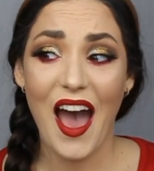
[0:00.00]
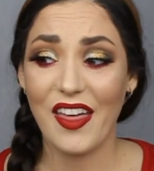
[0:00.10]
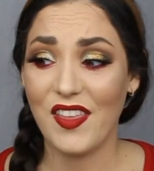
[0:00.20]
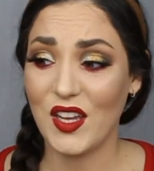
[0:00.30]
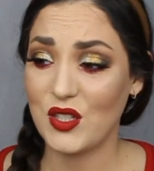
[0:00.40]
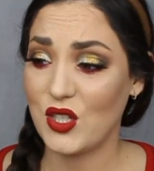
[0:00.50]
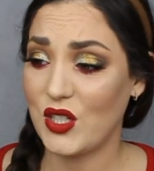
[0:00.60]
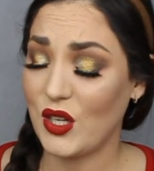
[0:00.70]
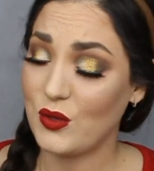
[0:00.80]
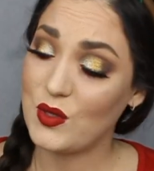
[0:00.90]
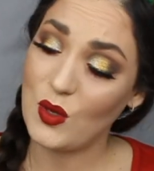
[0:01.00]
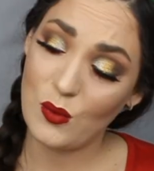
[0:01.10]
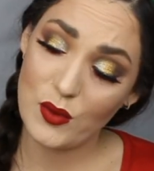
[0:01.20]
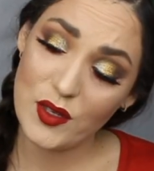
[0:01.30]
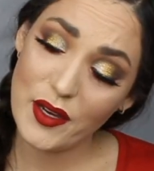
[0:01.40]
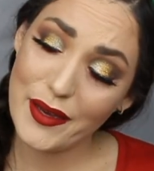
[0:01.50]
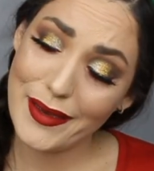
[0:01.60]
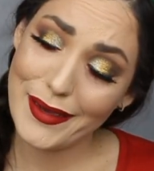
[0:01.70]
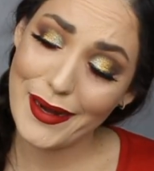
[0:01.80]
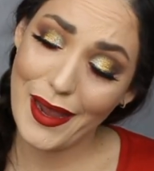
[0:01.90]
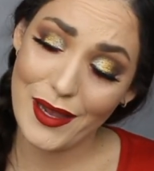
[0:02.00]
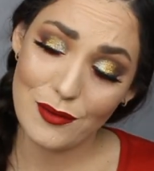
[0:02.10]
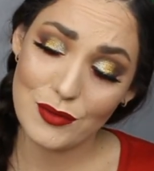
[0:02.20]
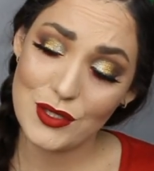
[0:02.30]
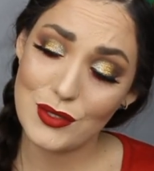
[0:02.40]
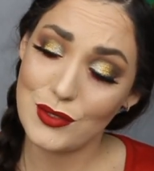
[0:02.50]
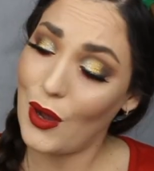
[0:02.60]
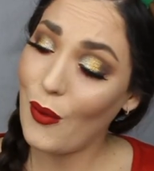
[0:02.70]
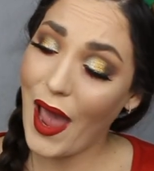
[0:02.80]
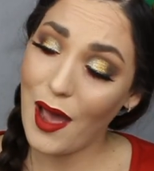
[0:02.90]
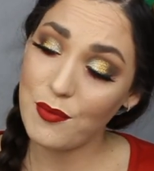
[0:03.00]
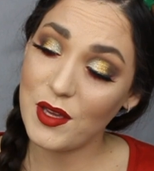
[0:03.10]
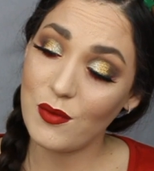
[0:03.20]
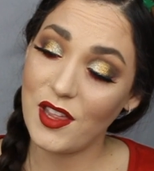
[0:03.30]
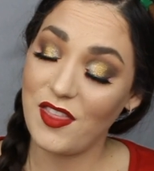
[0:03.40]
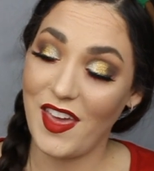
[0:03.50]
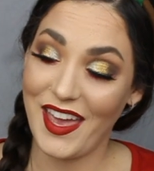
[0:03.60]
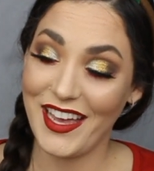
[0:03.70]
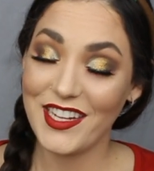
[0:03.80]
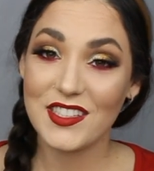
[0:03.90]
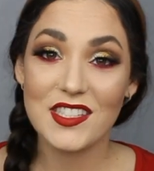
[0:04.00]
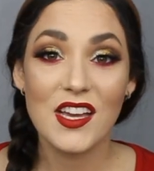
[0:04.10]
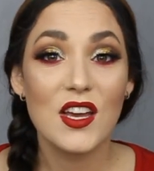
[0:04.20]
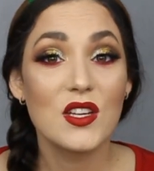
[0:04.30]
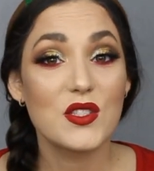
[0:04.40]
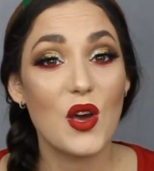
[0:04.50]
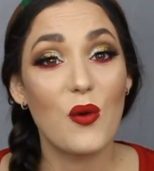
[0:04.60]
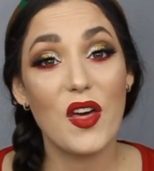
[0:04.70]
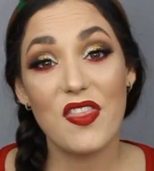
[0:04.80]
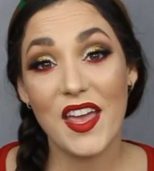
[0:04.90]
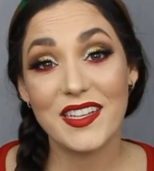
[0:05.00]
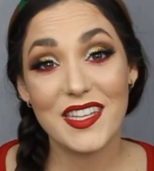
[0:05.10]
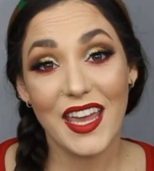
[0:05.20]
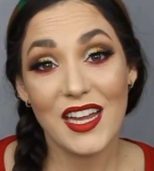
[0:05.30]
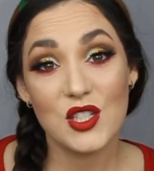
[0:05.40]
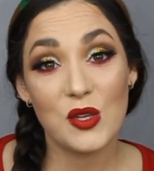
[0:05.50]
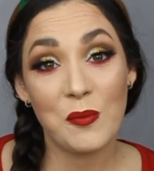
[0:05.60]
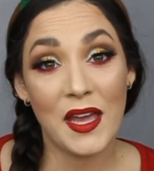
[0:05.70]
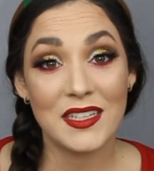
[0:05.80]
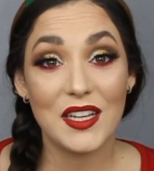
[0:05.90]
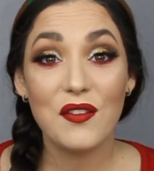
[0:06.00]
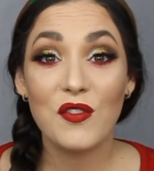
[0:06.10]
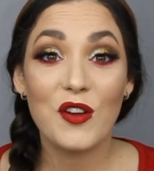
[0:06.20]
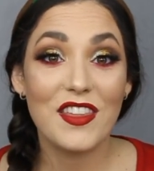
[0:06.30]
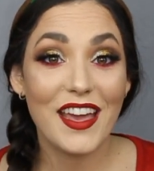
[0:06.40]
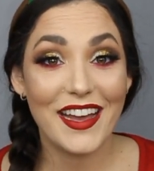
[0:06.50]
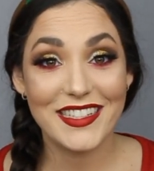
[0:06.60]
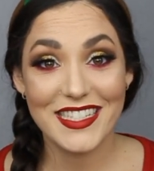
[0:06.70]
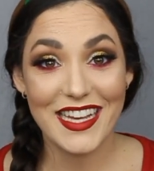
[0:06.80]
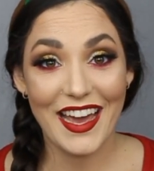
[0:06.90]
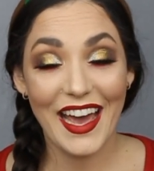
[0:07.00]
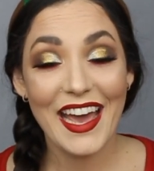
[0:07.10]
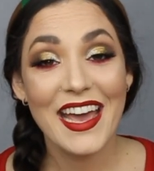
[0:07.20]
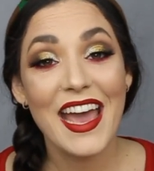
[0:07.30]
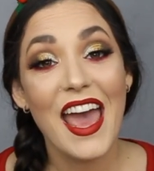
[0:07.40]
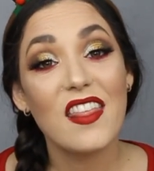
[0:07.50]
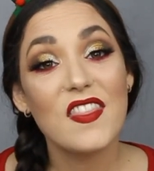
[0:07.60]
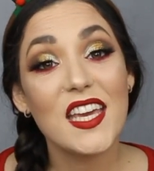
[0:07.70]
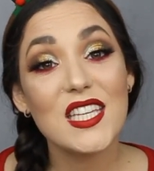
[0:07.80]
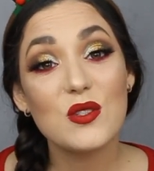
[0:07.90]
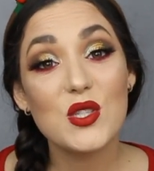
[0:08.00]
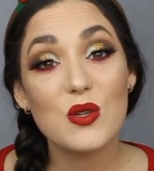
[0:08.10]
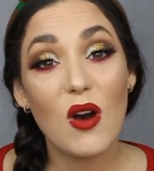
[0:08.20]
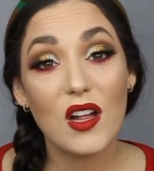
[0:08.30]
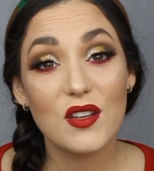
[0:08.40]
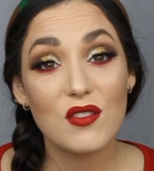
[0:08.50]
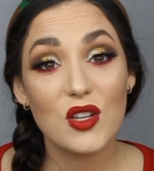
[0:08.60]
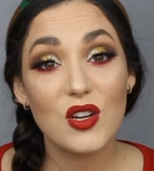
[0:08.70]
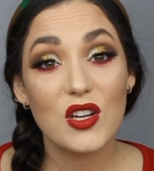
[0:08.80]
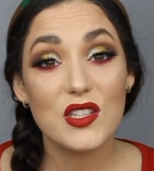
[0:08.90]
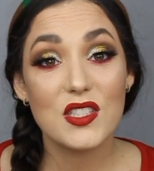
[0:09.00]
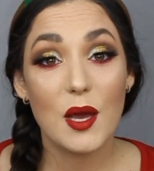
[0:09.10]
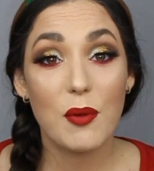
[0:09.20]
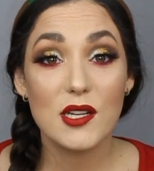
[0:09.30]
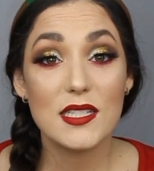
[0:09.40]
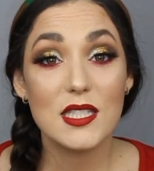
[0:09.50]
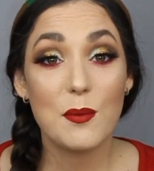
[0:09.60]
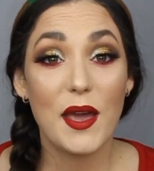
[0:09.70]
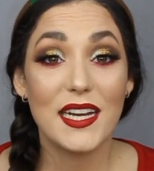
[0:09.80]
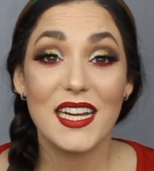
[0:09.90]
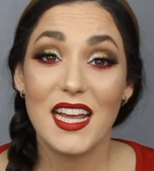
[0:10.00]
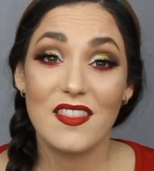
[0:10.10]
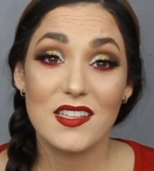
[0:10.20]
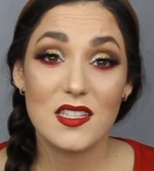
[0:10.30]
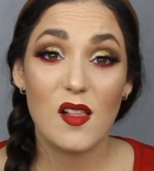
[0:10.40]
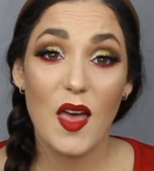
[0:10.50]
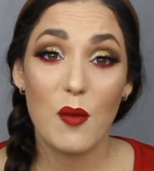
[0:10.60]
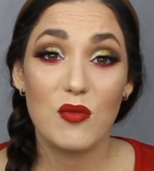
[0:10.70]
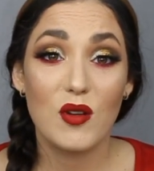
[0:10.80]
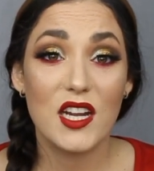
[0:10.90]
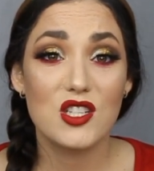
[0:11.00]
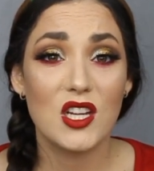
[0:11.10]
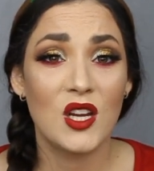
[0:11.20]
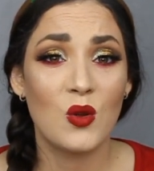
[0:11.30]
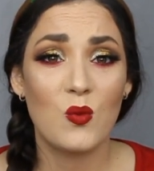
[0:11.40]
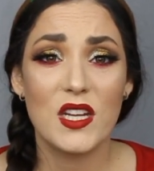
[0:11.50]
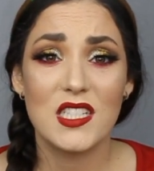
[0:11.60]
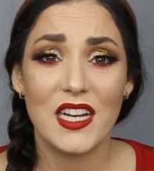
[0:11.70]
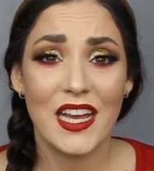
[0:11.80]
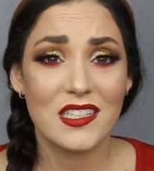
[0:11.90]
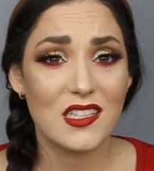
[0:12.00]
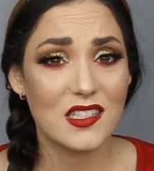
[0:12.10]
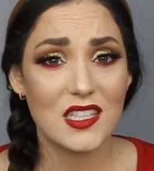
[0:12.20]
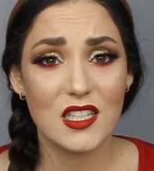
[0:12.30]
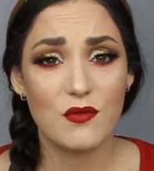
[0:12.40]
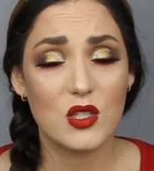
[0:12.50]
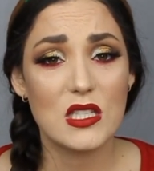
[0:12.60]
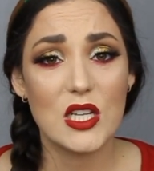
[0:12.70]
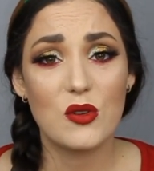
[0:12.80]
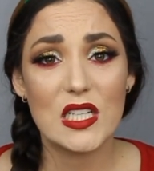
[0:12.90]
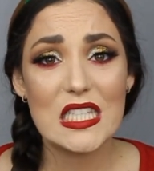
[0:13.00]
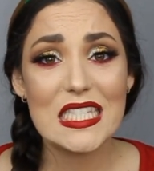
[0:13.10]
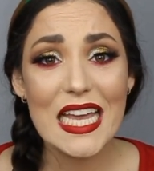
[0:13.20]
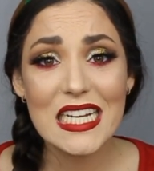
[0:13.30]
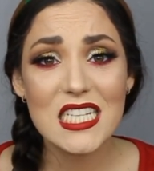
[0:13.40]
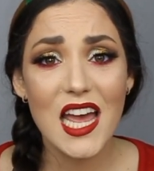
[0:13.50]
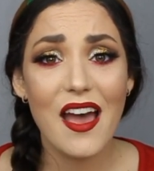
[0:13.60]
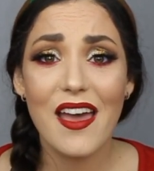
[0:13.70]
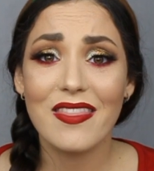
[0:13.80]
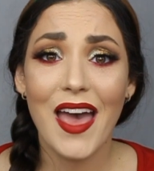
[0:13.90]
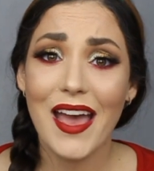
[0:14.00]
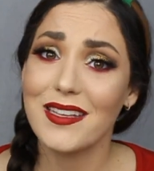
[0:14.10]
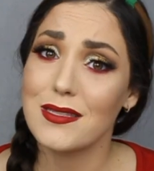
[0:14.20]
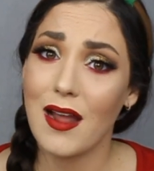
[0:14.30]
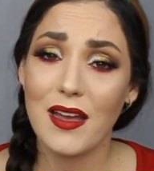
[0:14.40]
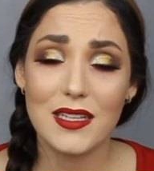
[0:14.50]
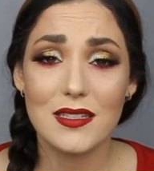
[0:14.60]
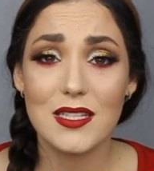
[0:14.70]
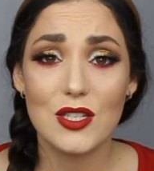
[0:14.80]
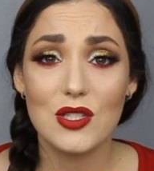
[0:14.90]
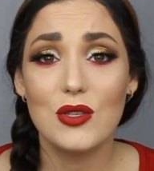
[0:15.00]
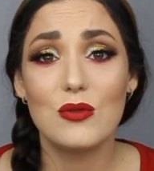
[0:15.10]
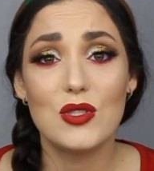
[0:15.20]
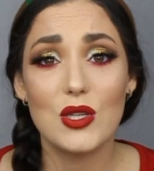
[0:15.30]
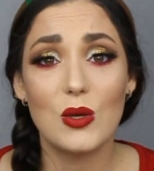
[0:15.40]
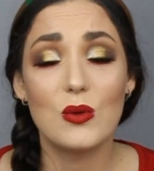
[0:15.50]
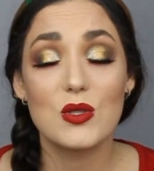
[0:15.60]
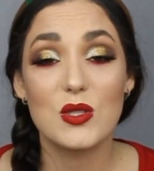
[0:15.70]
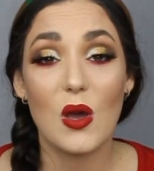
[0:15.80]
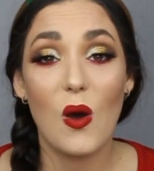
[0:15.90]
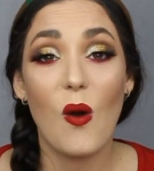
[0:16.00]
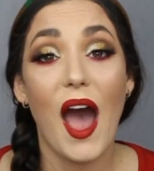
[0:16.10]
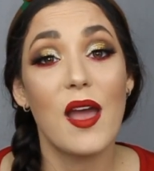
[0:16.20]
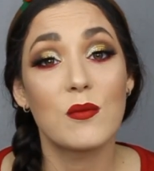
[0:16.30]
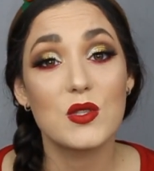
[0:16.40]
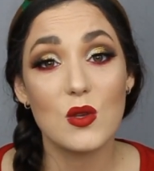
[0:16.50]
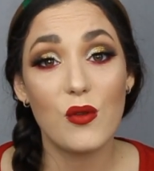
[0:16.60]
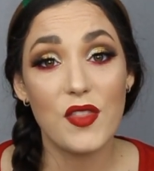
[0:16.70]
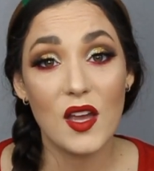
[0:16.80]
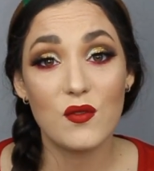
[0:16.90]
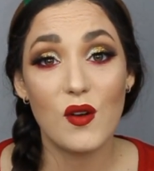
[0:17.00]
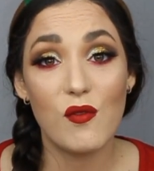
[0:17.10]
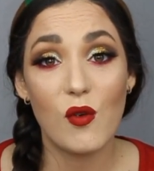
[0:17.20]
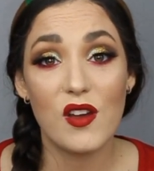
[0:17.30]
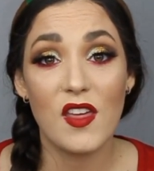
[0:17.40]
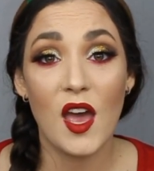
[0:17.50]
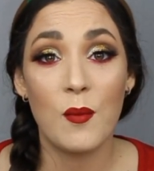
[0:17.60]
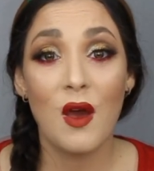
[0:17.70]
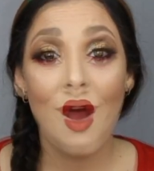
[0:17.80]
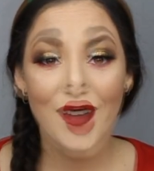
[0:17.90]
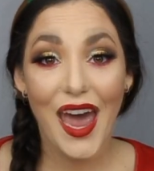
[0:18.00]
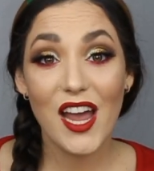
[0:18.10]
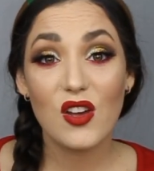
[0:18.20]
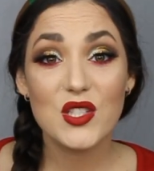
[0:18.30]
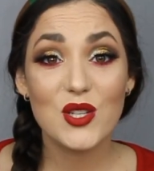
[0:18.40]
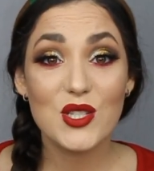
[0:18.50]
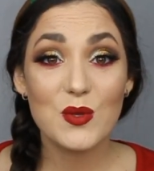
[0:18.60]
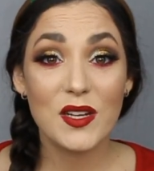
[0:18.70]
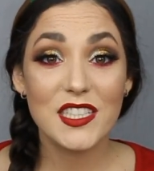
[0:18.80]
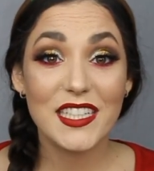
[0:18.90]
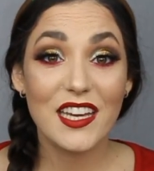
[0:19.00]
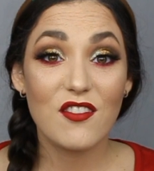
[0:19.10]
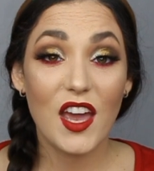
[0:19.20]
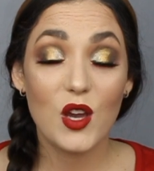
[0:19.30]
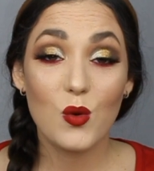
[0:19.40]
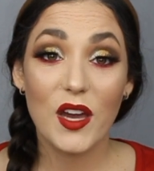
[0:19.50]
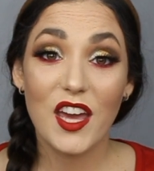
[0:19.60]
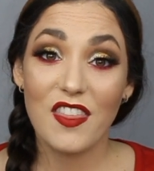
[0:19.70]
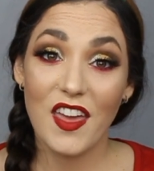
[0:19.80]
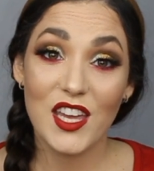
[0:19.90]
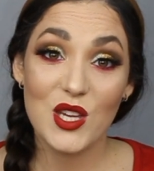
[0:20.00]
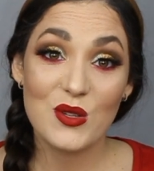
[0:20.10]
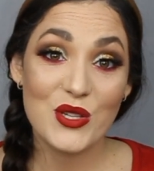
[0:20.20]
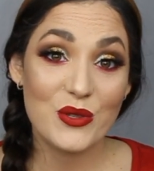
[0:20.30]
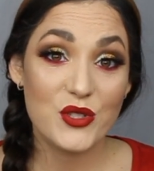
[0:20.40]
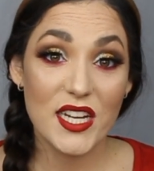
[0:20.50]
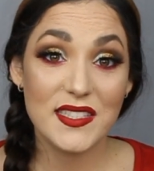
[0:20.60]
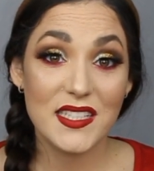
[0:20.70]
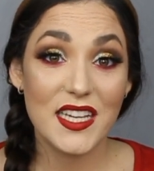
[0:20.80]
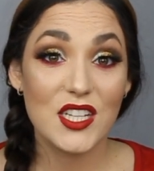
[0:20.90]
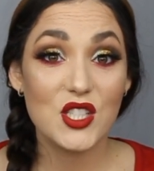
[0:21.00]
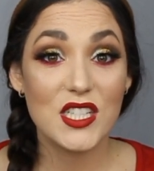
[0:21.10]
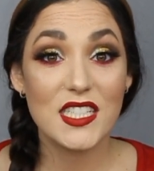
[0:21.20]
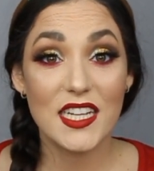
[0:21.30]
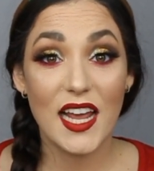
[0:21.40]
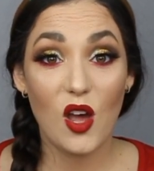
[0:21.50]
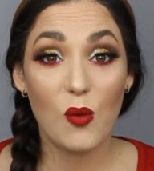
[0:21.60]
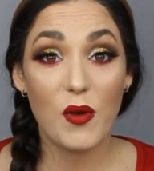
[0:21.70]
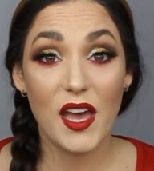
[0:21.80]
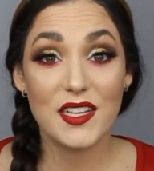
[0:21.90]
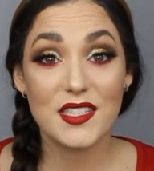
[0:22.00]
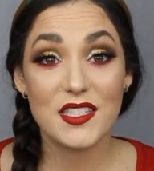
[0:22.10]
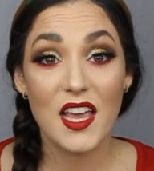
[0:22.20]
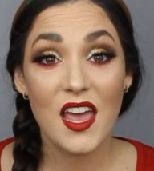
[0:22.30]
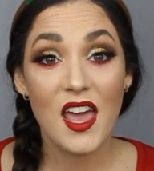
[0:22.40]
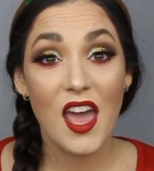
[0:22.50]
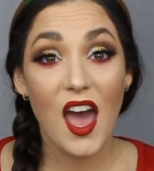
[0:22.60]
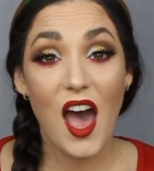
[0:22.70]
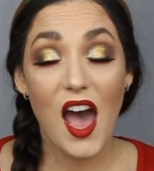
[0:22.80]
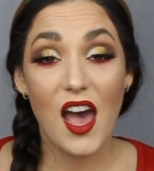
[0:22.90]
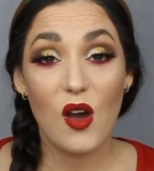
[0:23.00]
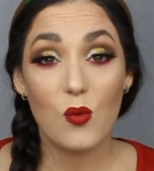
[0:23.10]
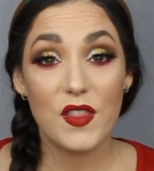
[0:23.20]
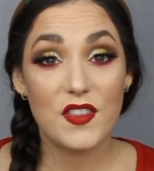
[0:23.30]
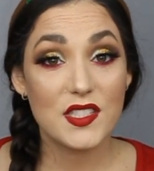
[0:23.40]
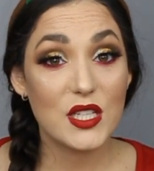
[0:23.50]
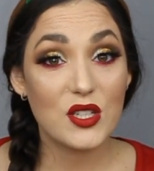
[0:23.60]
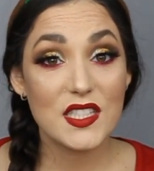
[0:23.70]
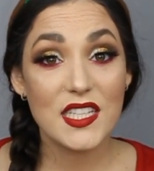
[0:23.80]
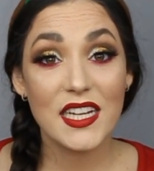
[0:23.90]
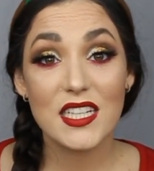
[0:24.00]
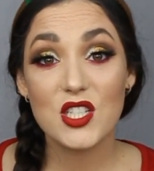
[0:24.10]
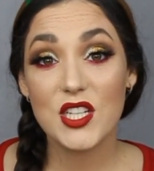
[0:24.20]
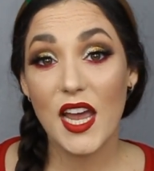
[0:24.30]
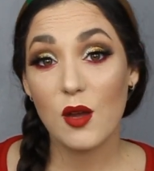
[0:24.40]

I think it turned out so good. I am so happy with it. So thanks again to Mandi for the idea. And thank you to all of the girls that participated in this collaboration. We did a successful Secret Santa, and that is not easy to do, so I am so thankful for them. I also just wanted to give a quick thank you to Jessie. She did help us uh, with the Secret Santa, she